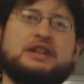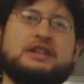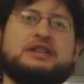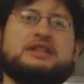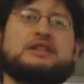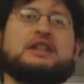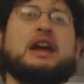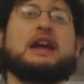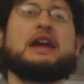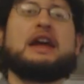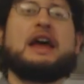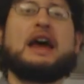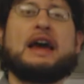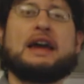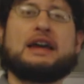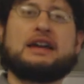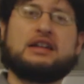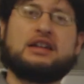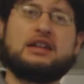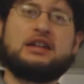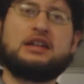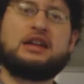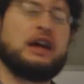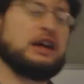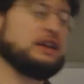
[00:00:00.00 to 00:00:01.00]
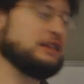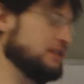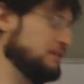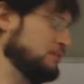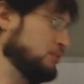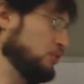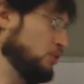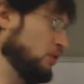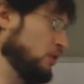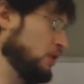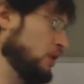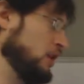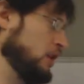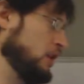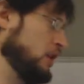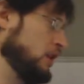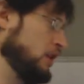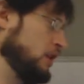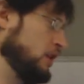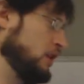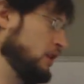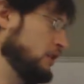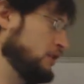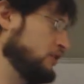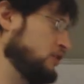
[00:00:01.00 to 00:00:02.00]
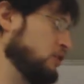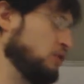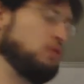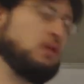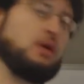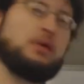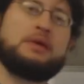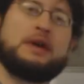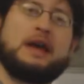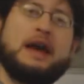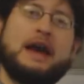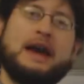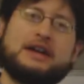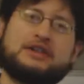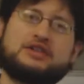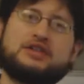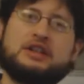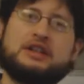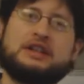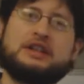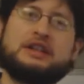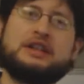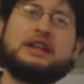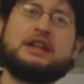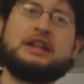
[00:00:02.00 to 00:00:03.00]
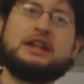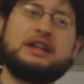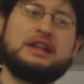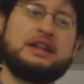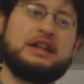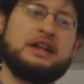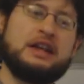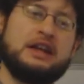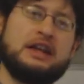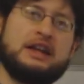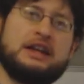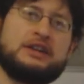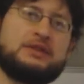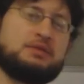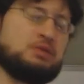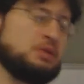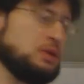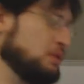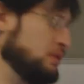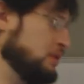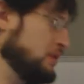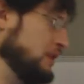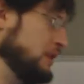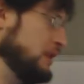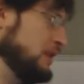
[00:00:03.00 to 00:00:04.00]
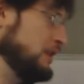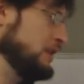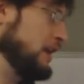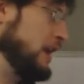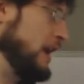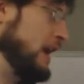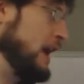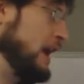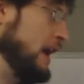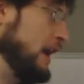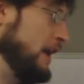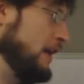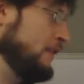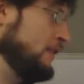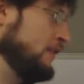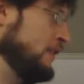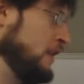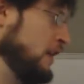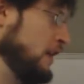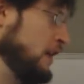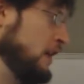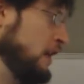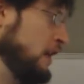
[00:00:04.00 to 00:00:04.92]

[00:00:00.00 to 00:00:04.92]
is diagonalizable. So what we actually need is we would need to have